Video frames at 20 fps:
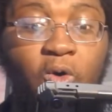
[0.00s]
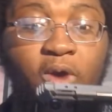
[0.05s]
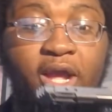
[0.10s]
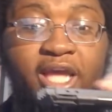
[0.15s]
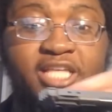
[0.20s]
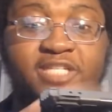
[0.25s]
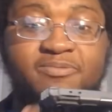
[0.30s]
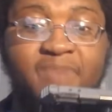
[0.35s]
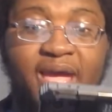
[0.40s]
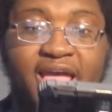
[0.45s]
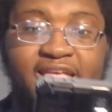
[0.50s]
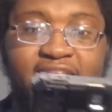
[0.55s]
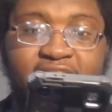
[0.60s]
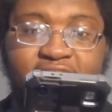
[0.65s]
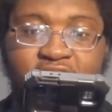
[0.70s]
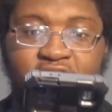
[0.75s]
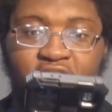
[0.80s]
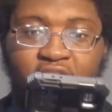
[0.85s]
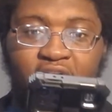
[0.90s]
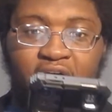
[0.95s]
his mask
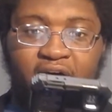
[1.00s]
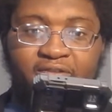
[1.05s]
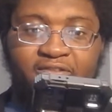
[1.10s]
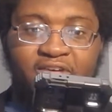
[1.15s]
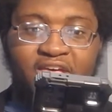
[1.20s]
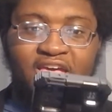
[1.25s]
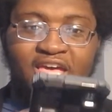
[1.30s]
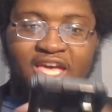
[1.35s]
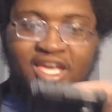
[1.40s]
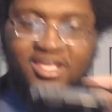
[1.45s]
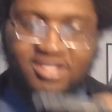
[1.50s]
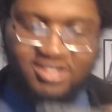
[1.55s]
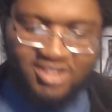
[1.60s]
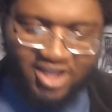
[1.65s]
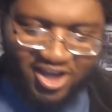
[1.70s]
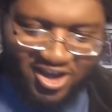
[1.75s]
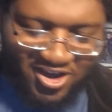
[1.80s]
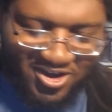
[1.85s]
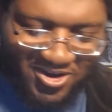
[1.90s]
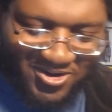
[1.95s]
is off!
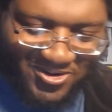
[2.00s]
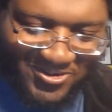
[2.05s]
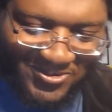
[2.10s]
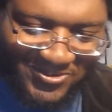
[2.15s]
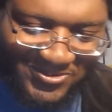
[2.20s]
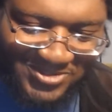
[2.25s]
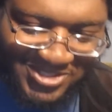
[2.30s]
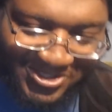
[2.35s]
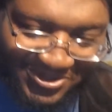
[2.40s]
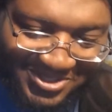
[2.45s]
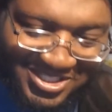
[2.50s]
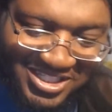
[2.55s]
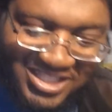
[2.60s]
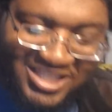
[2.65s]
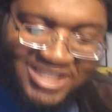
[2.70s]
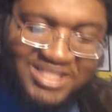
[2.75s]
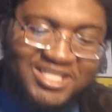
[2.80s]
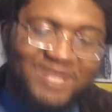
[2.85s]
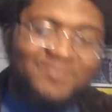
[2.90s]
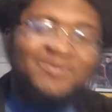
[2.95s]
Yo! Soji
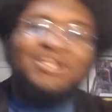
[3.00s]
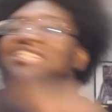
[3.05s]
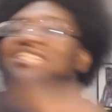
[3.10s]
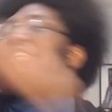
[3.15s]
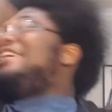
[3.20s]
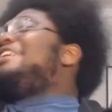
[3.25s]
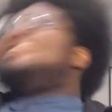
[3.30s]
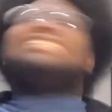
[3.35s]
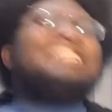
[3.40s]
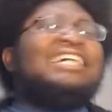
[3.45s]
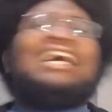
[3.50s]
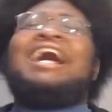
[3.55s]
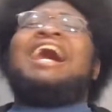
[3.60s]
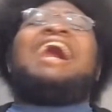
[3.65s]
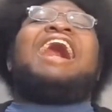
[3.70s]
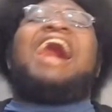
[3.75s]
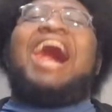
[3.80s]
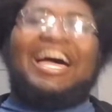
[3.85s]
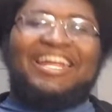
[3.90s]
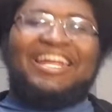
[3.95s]
gets up and he's like,
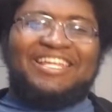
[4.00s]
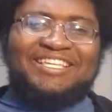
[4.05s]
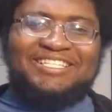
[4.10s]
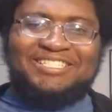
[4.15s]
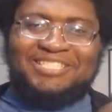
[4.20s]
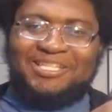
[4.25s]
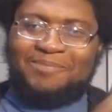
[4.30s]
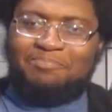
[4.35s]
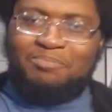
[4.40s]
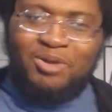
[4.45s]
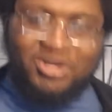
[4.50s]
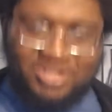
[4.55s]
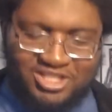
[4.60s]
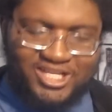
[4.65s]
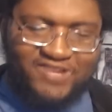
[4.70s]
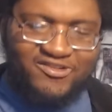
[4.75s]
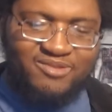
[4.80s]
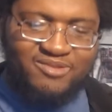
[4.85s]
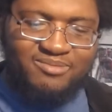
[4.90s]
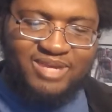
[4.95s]
ugh! And he just like pushes
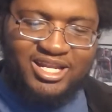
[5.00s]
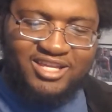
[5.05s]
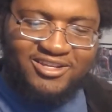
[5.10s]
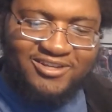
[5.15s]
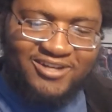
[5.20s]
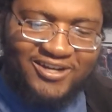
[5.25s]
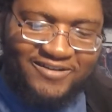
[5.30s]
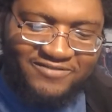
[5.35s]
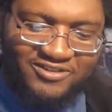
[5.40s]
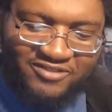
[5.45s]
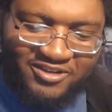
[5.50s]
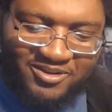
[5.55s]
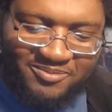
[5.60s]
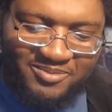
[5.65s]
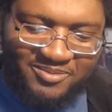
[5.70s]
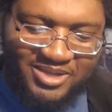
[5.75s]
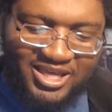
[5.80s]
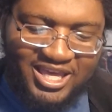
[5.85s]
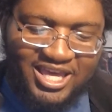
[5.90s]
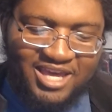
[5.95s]
everybody off of
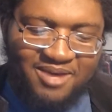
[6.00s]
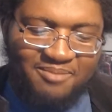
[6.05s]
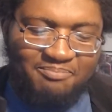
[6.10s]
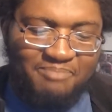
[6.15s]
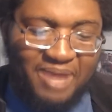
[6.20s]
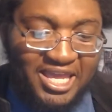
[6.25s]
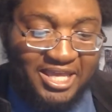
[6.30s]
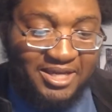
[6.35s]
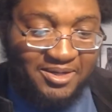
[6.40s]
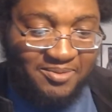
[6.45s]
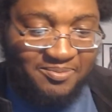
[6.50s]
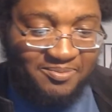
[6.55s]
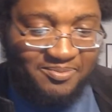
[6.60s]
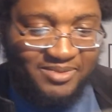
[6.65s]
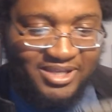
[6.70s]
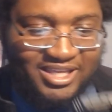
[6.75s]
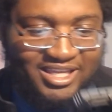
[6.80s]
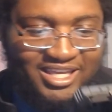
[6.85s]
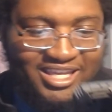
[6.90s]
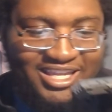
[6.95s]
him. Bam!
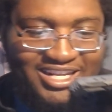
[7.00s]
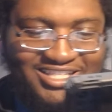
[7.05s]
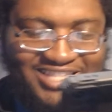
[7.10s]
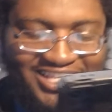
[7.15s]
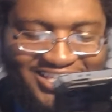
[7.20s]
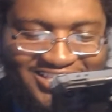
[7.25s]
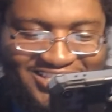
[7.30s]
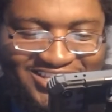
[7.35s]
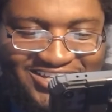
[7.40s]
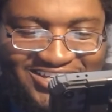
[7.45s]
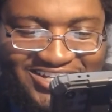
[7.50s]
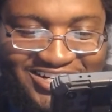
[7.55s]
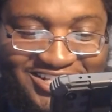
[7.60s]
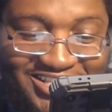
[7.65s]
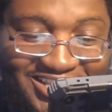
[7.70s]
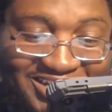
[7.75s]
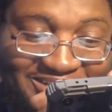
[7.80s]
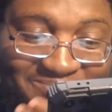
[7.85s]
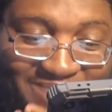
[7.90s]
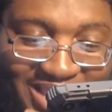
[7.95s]
And he's like, yo, and
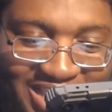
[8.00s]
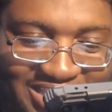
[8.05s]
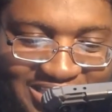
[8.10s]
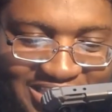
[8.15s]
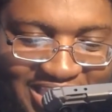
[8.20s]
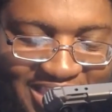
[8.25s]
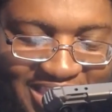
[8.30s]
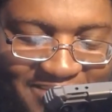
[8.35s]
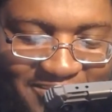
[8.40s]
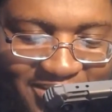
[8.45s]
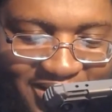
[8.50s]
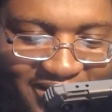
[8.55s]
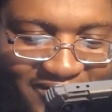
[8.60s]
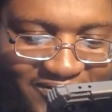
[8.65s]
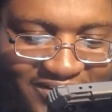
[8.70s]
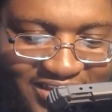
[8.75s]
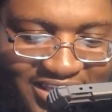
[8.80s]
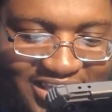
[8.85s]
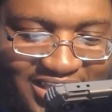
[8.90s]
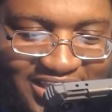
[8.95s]
his mask came off.
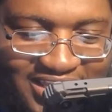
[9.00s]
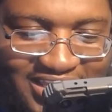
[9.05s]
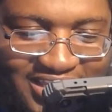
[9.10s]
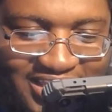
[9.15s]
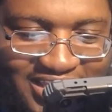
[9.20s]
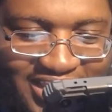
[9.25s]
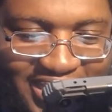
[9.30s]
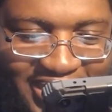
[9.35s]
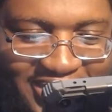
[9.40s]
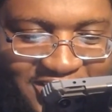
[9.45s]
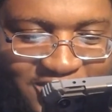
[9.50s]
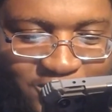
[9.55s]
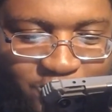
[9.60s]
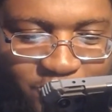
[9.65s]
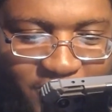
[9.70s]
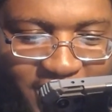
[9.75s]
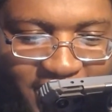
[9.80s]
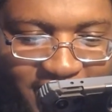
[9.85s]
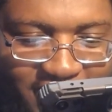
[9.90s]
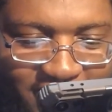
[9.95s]
I
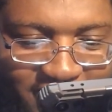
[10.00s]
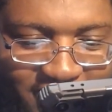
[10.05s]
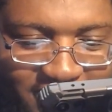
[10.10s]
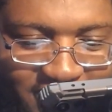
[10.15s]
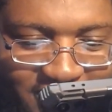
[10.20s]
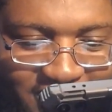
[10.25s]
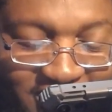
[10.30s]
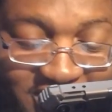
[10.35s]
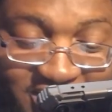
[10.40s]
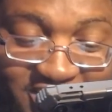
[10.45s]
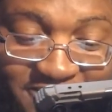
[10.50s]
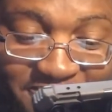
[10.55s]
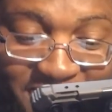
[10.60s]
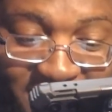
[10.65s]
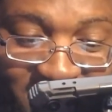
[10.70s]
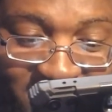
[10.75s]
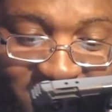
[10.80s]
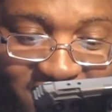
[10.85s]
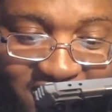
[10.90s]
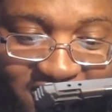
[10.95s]
swear, the
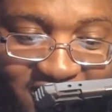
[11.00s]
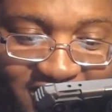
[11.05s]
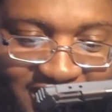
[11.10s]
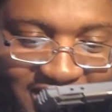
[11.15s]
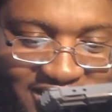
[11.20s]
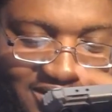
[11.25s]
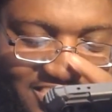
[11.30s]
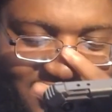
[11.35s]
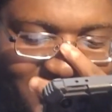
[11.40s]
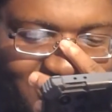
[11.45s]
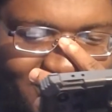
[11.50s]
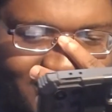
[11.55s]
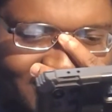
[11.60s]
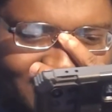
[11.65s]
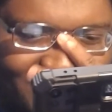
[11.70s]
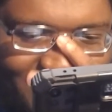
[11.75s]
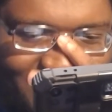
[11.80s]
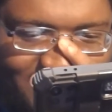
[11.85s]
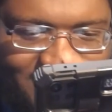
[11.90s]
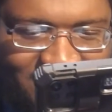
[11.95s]
Spinner and that
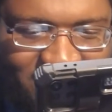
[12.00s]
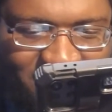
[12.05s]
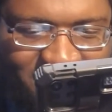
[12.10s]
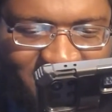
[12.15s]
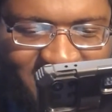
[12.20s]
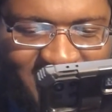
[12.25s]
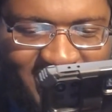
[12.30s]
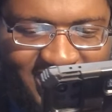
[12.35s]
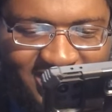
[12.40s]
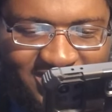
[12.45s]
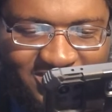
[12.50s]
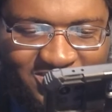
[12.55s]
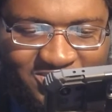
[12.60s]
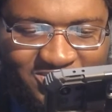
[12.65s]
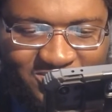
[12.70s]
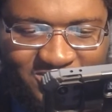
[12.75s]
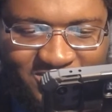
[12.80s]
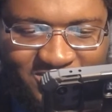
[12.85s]
centipede guy looks...